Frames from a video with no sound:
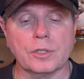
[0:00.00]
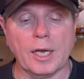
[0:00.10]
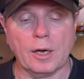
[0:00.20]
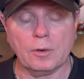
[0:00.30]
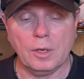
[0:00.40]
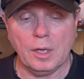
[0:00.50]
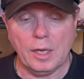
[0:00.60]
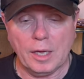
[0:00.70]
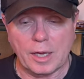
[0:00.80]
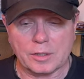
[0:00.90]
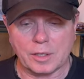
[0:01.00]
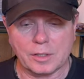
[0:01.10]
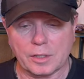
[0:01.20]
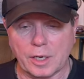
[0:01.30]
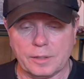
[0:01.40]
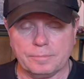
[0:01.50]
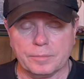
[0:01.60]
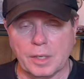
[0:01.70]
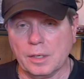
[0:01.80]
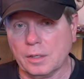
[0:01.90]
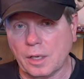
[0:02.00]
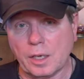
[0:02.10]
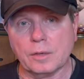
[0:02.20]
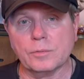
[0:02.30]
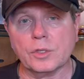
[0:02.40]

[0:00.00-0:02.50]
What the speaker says: Now, as I said, native